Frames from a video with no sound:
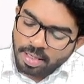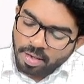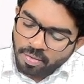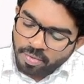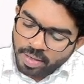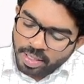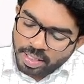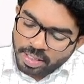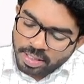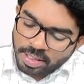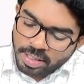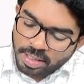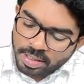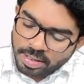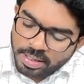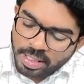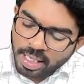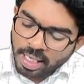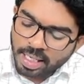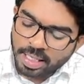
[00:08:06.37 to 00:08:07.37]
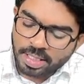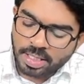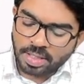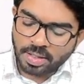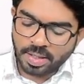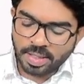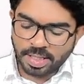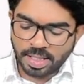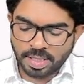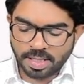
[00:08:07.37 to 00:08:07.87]
to finish. General
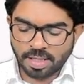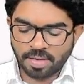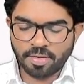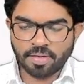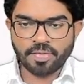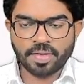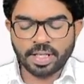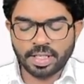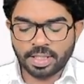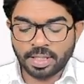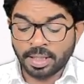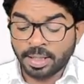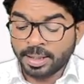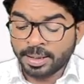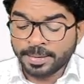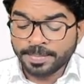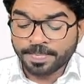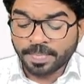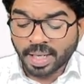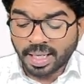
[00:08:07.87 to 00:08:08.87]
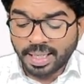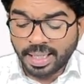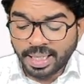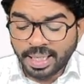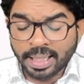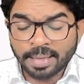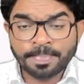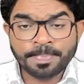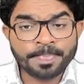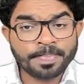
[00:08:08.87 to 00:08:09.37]
history is easy to finish.
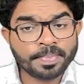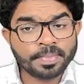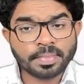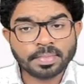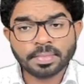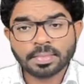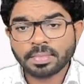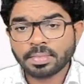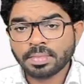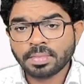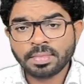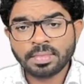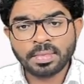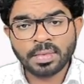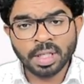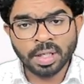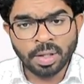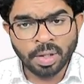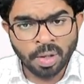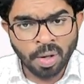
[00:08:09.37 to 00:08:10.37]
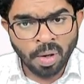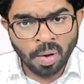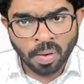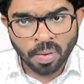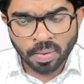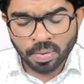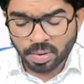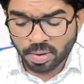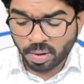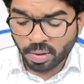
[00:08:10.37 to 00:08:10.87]
DM,
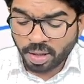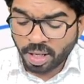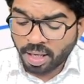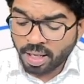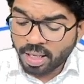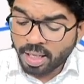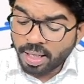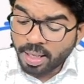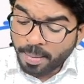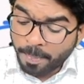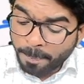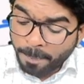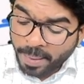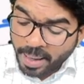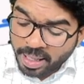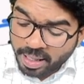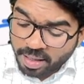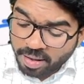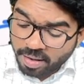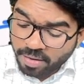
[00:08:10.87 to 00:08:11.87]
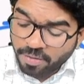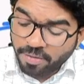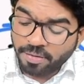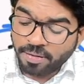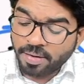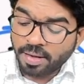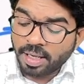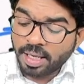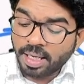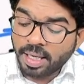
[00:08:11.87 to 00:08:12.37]
no. Okay, but
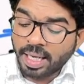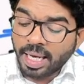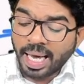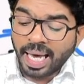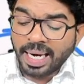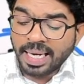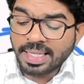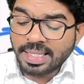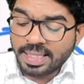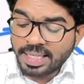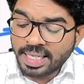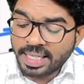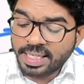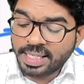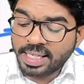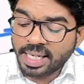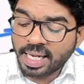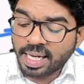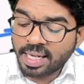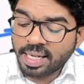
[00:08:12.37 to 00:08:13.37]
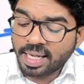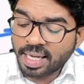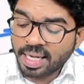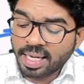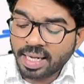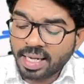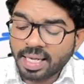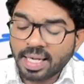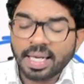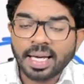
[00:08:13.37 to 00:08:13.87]
anesthesia,
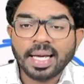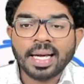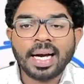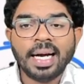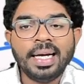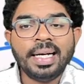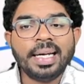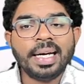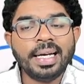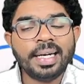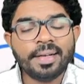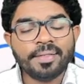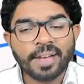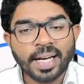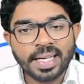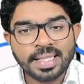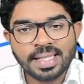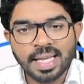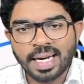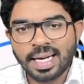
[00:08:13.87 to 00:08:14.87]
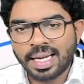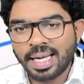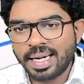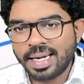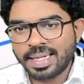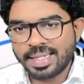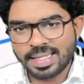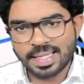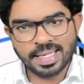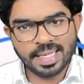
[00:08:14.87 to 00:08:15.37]
content wise I'll tell
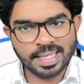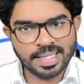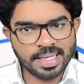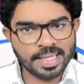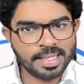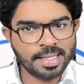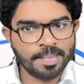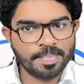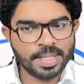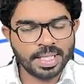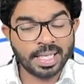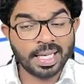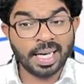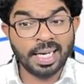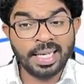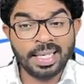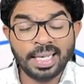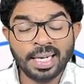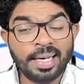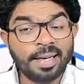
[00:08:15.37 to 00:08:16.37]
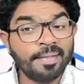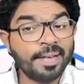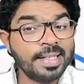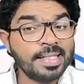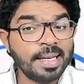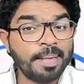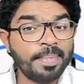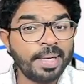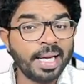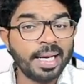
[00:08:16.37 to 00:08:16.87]
it's an easy subject. Content wise
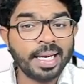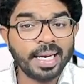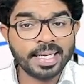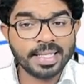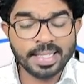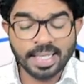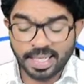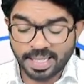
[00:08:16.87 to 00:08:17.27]
I'm telling it's an